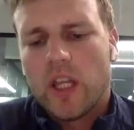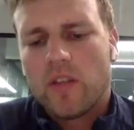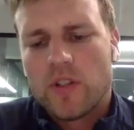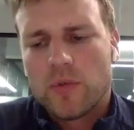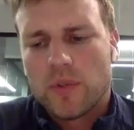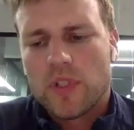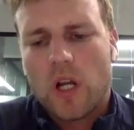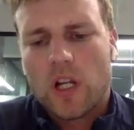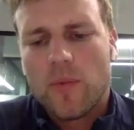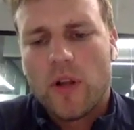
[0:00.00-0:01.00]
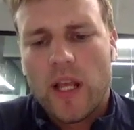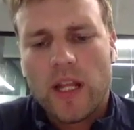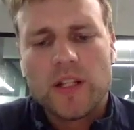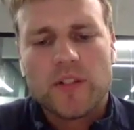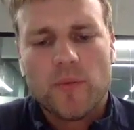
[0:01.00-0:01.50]
individuals talk about
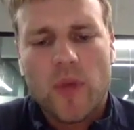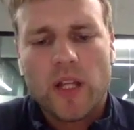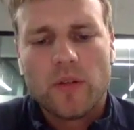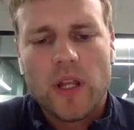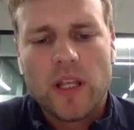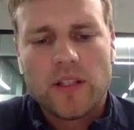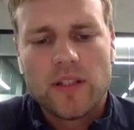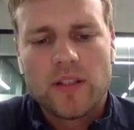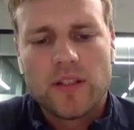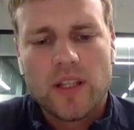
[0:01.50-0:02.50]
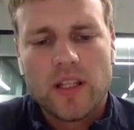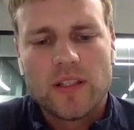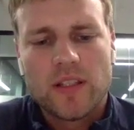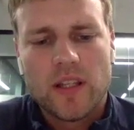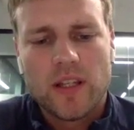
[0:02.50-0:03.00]
headaches or migraines,
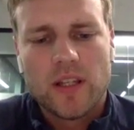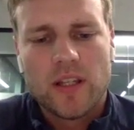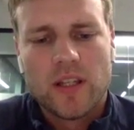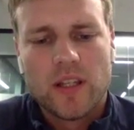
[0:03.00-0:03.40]
it's a